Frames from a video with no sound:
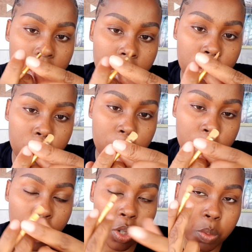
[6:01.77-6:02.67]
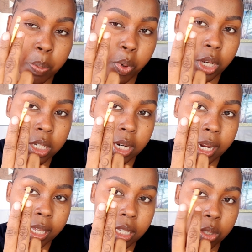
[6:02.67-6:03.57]
So it's going to be pointed
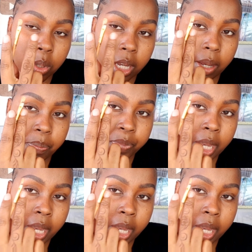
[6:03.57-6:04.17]
like this, okay?